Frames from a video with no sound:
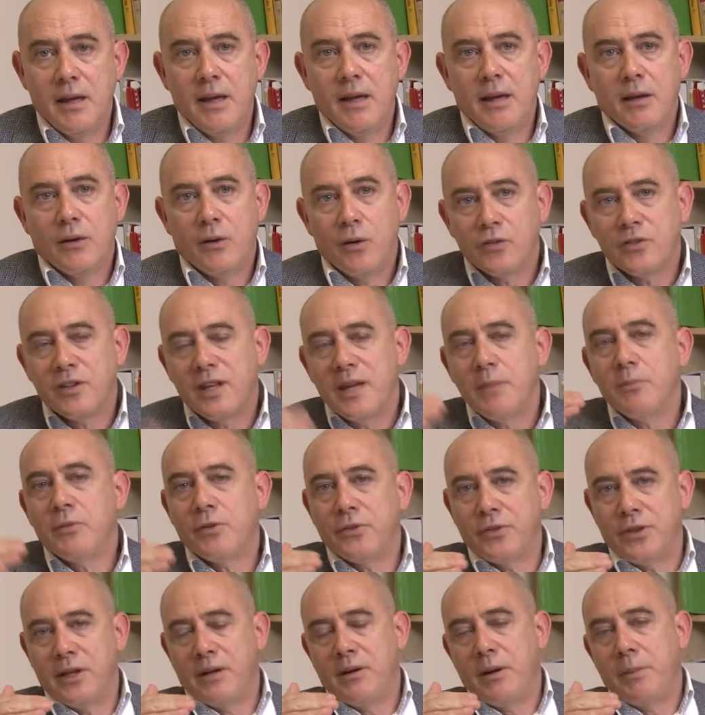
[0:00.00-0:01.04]
Because
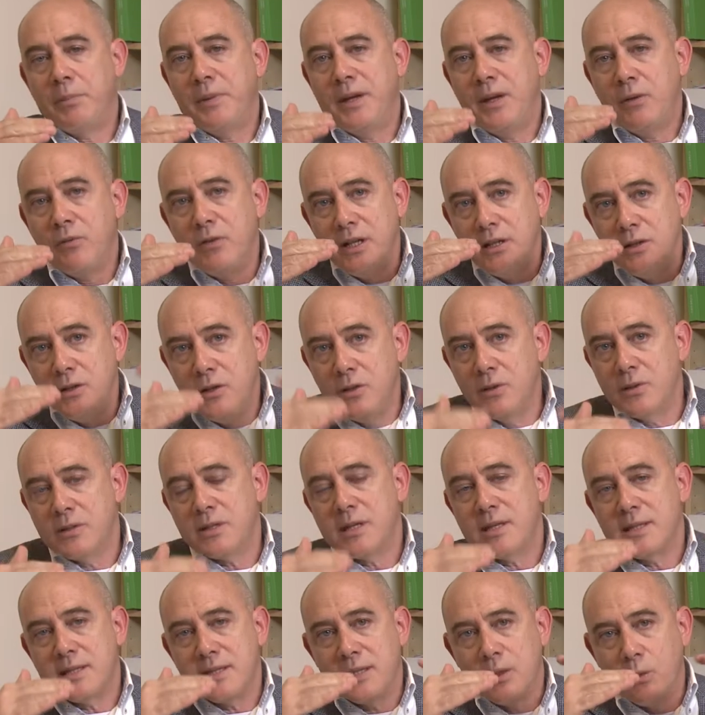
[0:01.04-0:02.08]
chemotherapy
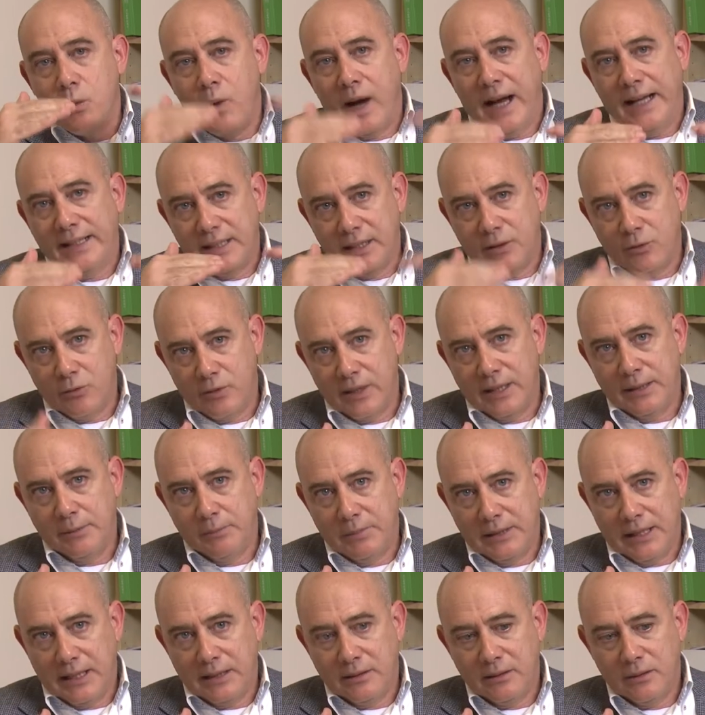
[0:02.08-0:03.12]
reduces the white and red
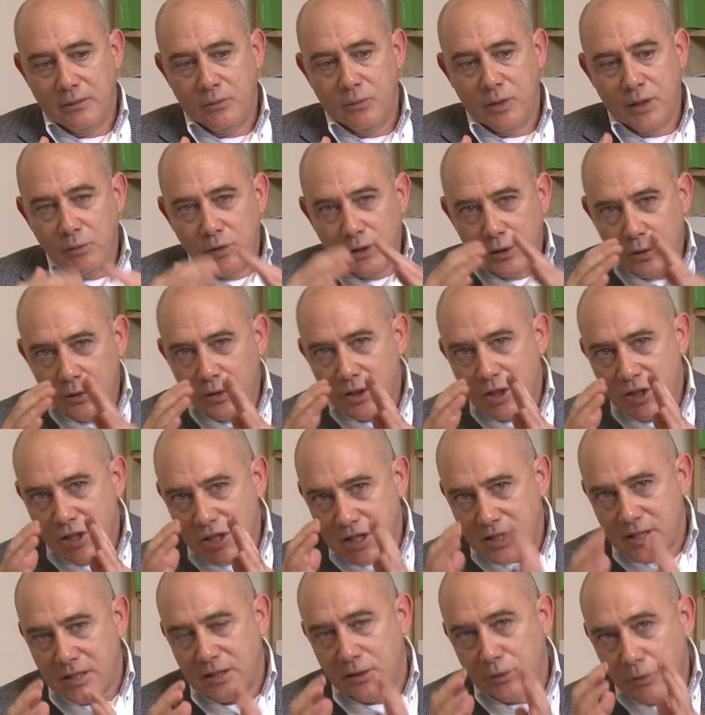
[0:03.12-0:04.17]
blood, when we look
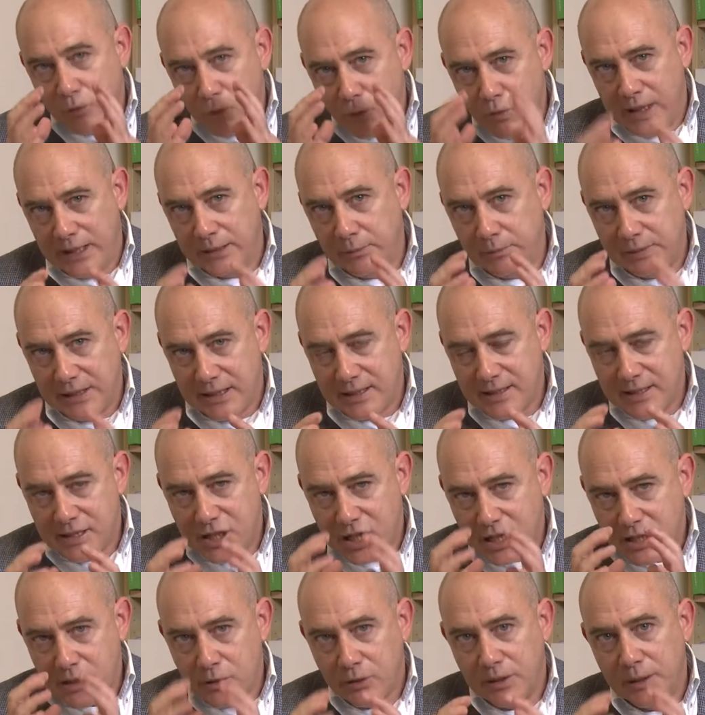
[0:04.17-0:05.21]
just on the red blood,
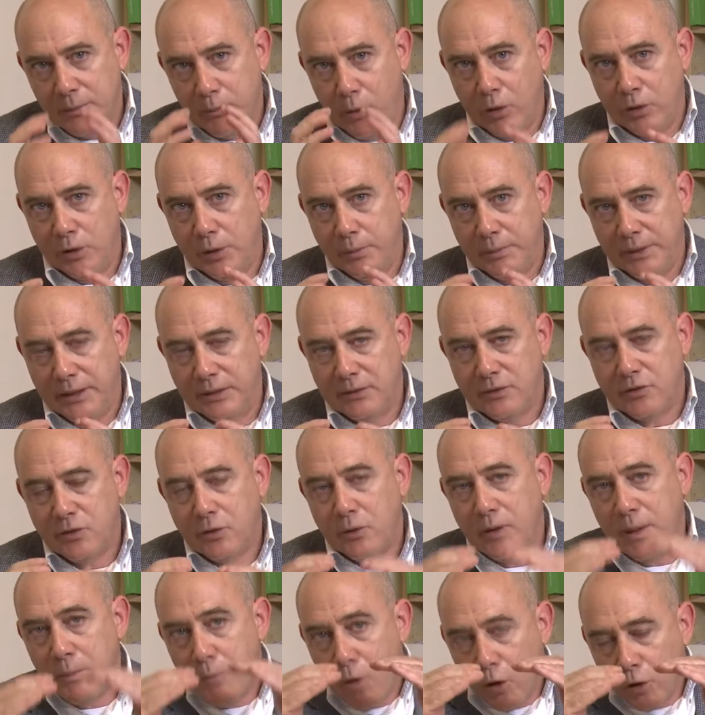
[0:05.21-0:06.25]
just on hemoglobin,
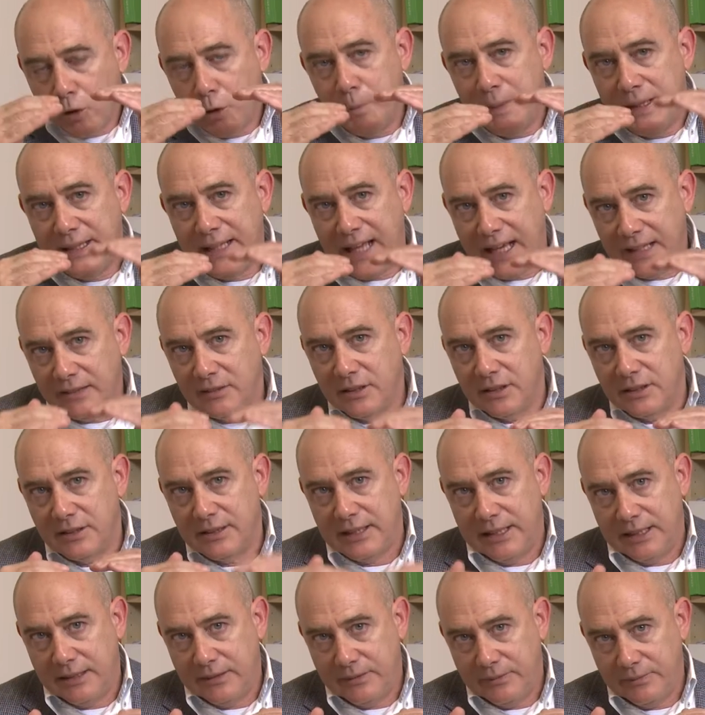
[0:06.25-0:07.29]
so hemoglobin under
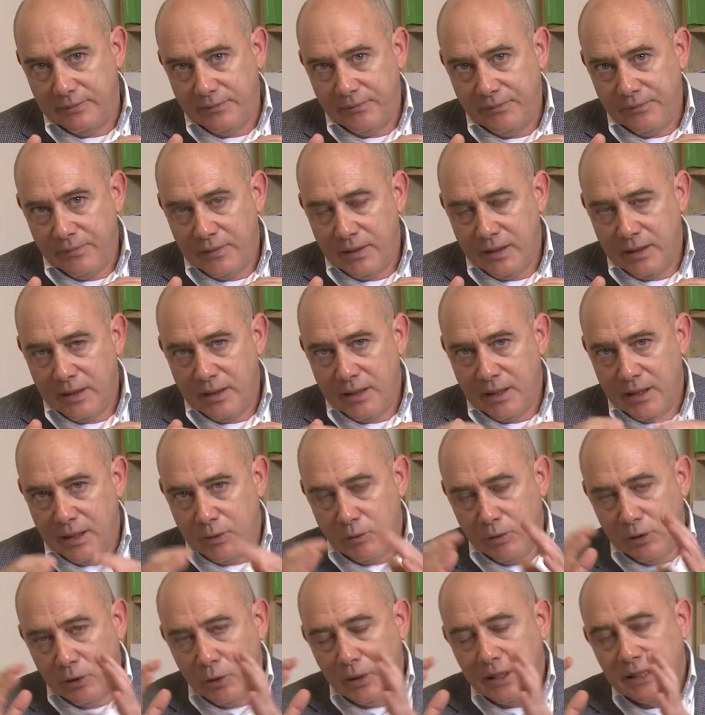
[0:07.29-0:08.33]
10, and
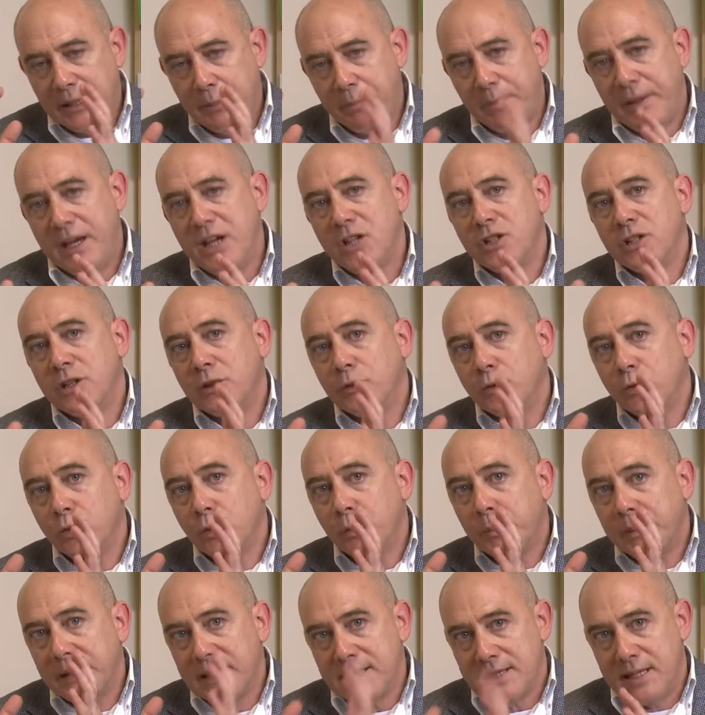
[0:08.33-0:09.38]
we look at the patient who
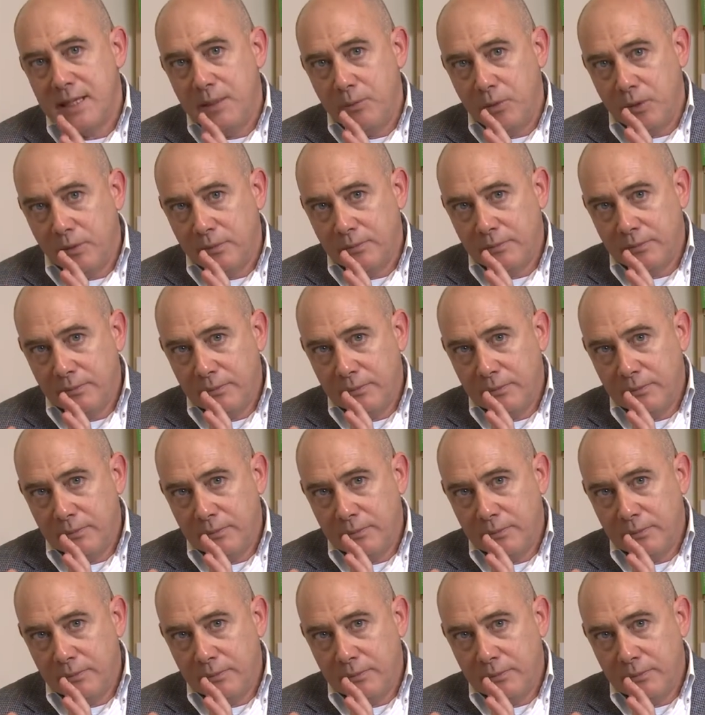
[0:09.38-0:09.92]
took placebo,